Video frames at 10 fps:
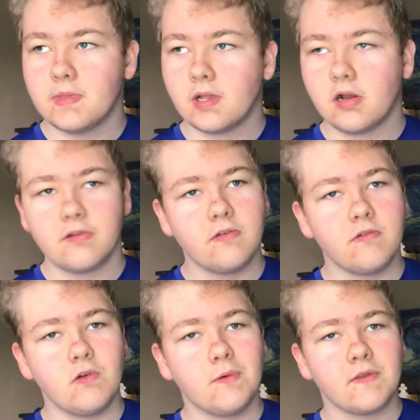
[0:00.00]
The Curse
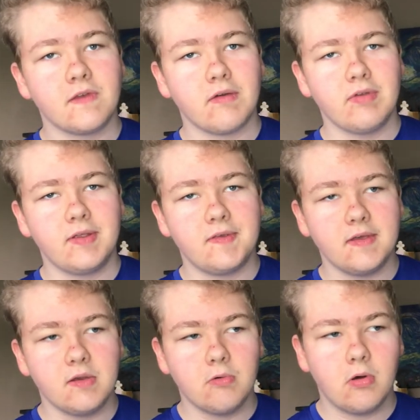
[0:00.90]
of 2170
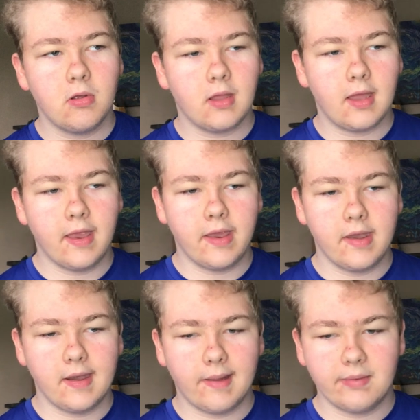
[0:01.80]
sequel,
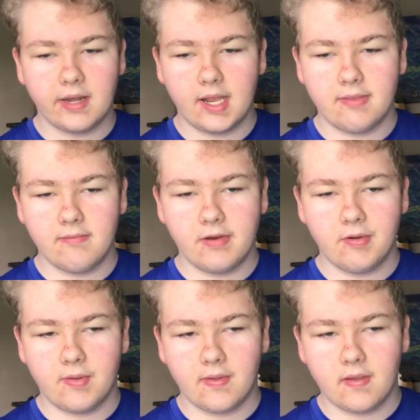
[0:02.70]
and I'm gonna end the
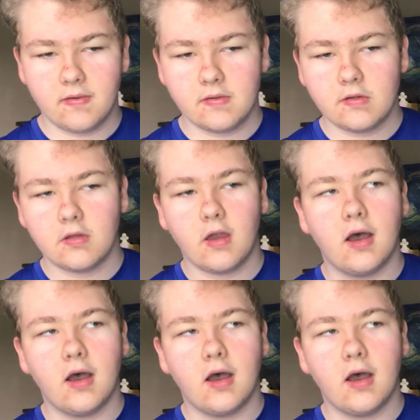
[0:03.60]
video on this.